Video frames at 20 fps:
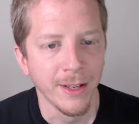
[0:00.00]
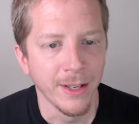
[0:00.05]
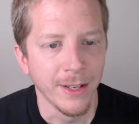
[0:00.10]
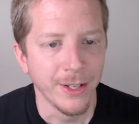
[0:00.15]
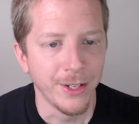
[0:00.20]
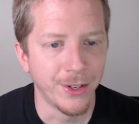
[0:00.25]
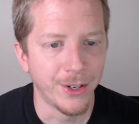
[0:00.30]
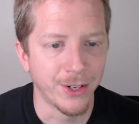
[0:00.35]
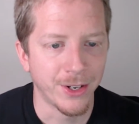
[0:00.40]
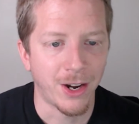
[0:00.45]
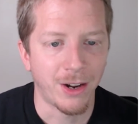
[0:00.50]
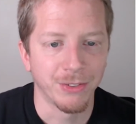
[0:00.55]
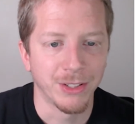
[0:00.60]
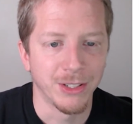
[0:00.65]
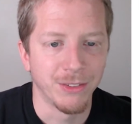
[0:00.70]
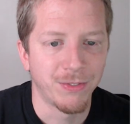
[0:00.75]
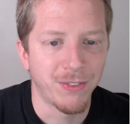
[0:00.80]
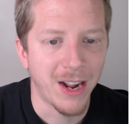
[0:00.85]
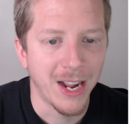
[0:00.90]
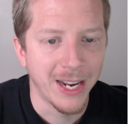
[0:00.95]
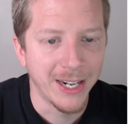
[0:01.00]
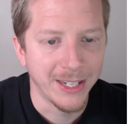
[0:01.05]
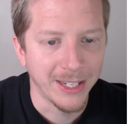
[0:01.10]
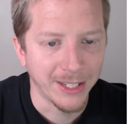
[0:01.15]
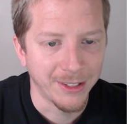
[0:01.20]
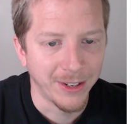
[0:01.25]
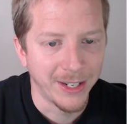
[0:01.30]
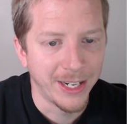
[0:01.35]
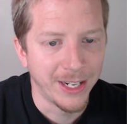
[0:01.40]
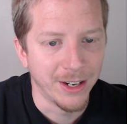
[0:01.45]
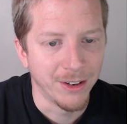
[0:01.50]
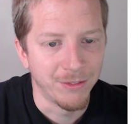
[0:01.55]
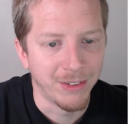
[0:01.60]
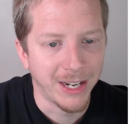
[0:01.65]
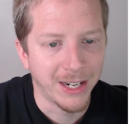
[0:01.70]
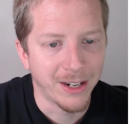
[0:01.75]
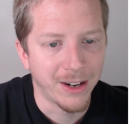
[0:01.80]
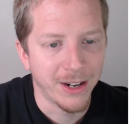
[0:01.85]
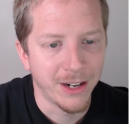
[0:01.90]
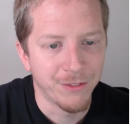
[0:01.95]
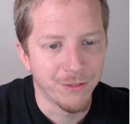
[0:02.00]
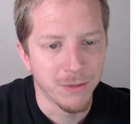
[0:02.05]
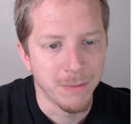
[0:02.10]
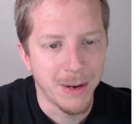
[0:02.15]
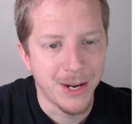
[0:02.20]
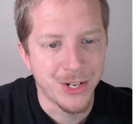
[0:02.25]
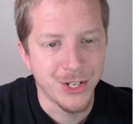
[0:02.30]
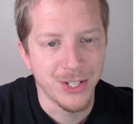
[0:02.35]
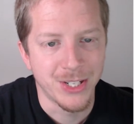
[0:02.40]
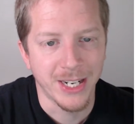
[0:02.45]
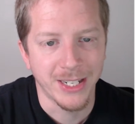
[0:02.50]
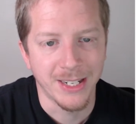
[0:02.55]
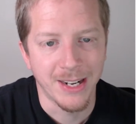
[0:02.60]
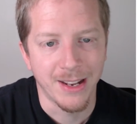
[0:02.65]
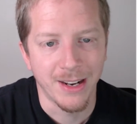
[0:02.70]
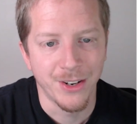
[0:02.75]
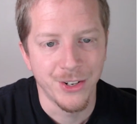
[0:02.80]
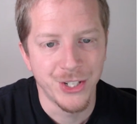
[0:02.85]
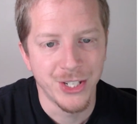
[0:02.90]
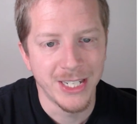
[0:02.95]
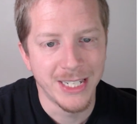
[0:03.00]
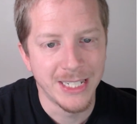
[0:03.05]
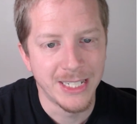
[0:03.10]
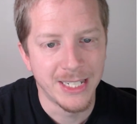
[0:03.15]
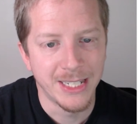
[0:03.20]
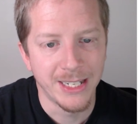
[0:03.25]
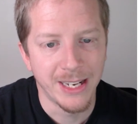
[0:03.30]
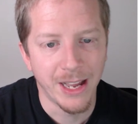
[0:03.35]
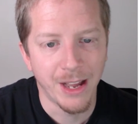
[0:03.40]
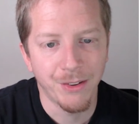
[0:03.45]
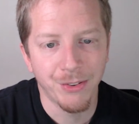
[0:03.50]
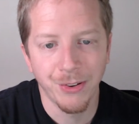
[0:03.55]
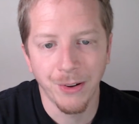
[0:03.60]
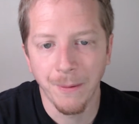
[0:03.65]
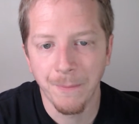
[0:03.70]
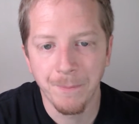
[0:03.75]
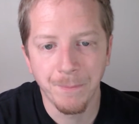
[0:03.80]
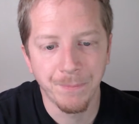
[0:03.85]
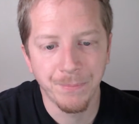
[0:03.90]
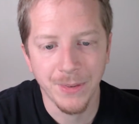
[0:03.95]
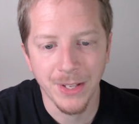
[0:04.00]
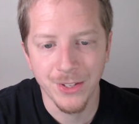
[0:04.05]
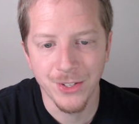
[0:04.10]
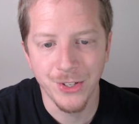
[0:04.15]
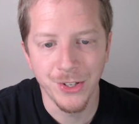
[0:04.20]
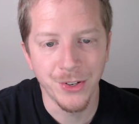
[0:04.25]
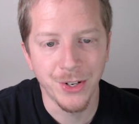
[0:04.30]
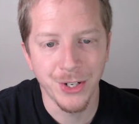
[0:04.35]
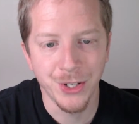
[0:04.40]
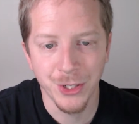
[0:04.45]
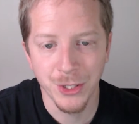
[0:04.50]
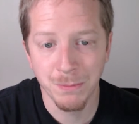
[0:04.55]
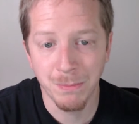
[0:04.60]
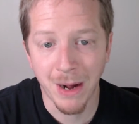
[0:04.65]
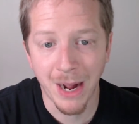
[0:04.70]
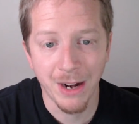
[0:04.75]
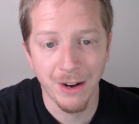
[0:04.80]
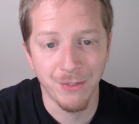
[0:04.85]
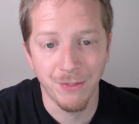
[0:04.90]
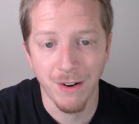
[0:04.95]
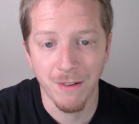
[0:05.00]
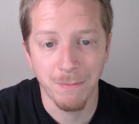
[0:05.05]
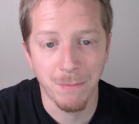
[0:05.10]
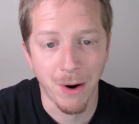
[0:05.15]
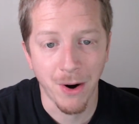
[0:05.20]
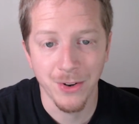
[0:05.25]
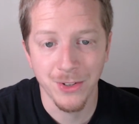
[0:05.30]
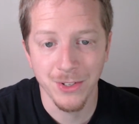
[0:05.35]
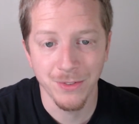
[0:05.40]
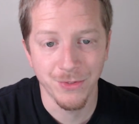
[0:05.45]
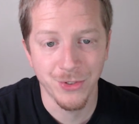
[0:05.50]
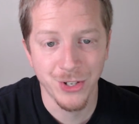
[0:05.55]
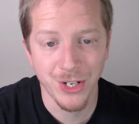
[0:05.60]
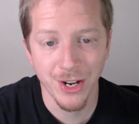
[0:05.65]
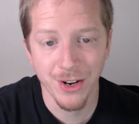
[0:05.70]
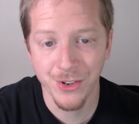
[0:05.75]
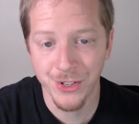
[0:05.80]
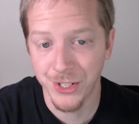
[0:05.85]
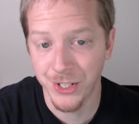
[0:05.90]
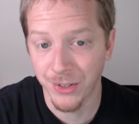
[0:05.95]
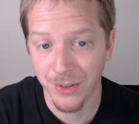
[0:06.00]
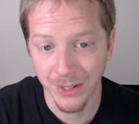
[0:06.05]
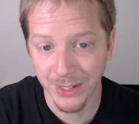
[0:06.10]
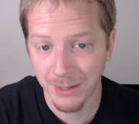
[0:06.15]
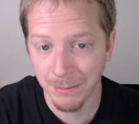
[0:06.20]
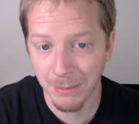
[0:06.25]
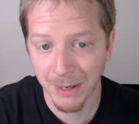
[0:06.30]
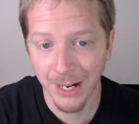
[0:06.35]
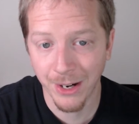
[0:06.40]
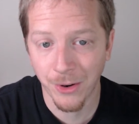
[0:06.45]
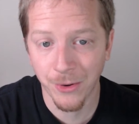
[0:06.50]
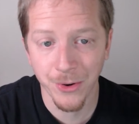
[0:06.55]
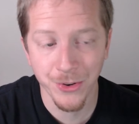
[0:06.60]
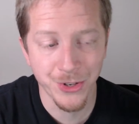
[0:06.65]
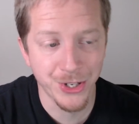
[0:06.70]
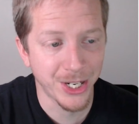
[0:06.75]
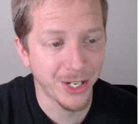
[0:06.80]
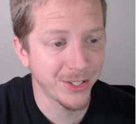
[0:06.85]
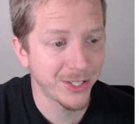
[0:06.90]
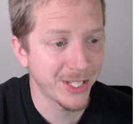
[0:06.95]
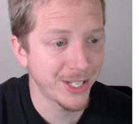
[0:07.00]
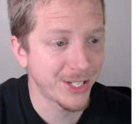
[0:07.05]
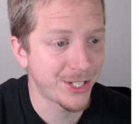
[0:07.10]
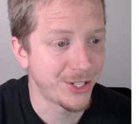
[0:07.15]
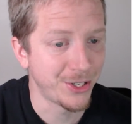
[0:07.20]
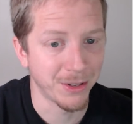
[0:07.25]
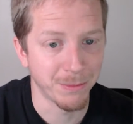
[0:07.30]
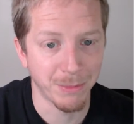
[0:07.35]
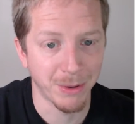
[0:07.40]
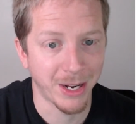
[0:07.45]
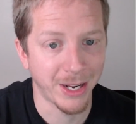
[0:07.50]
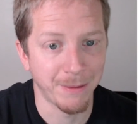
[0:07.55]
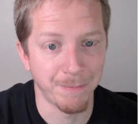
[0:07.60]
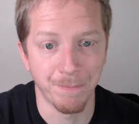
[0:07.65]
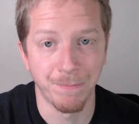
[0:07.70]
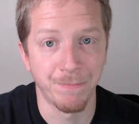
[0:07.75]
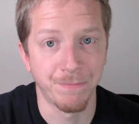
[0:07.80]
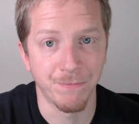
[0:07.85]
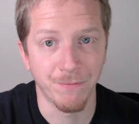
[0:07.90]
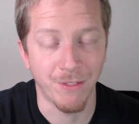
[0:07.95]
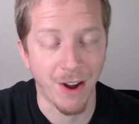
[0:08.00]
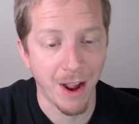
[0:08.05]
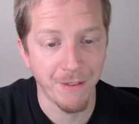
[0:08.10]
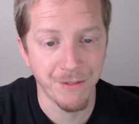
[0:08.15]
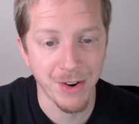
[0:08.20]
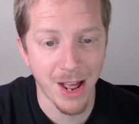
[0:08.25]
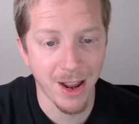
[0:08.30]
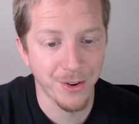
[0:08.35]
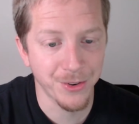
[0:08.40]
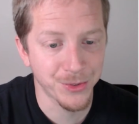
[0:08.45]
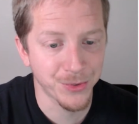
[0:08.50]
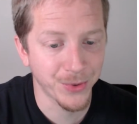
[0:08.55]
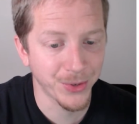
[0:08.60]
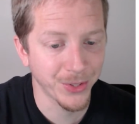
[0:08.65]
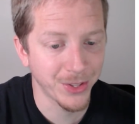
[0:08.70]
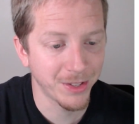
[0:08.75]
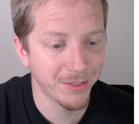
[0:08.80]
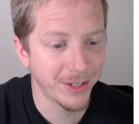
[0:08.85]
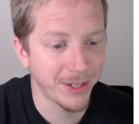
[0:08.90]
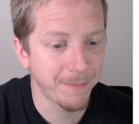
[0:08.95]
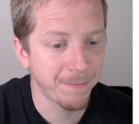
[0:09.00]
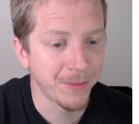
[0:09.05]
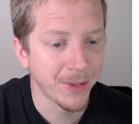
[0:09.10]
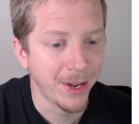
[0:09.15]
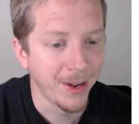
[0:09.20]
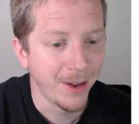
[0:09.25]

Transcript: You can often find, like right here, Vanguard Information Technology ETF. And so you can just buy parts of shares. You don't have to buy a whole share of this. You can buy $5 worth of it.